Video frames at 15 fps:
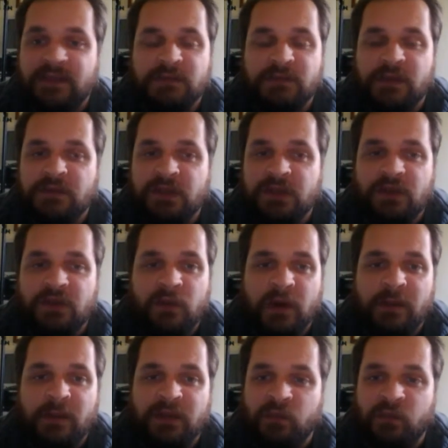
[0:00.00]
Sometimes you need to
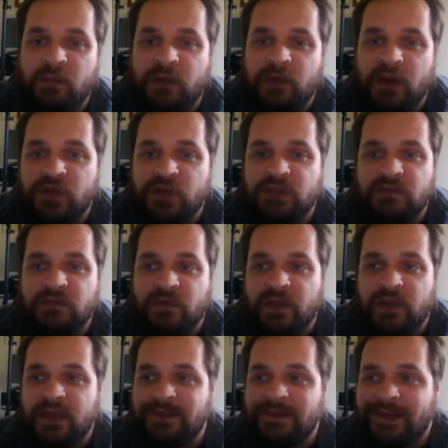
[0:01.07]
worry about the repercussions of your
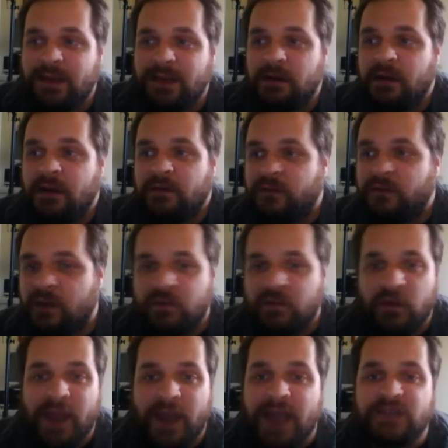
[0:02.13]
things later, of
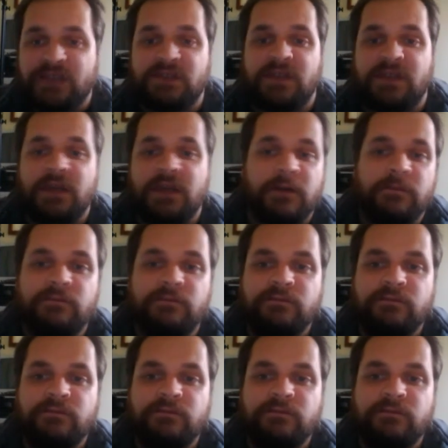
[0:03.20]
your reactions later.